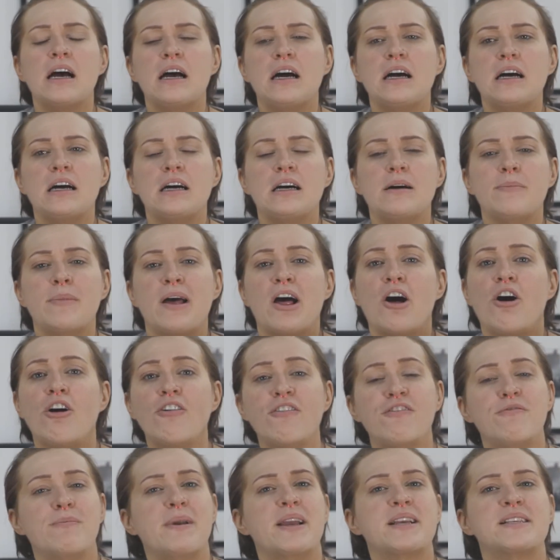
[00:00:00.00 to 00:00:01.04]
Um,
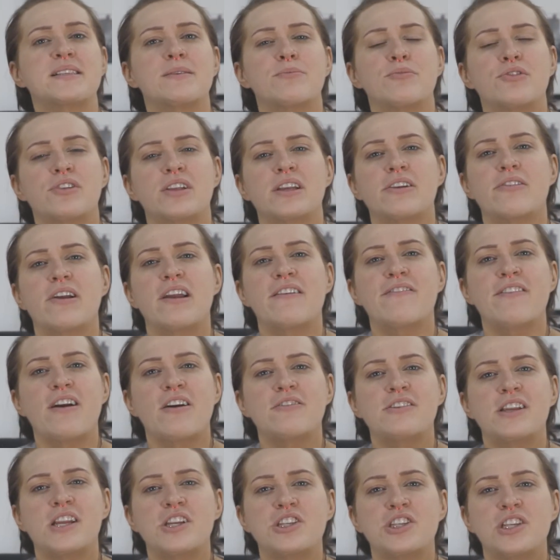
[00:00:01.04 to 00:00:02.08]
e.l.f. makes some really great
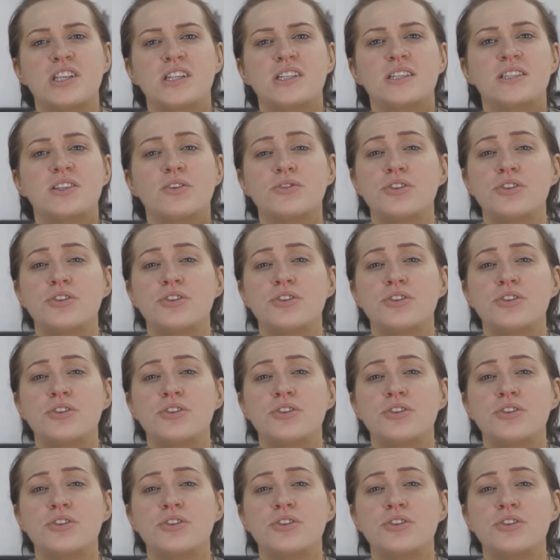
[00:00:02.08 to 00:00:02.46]
foundations.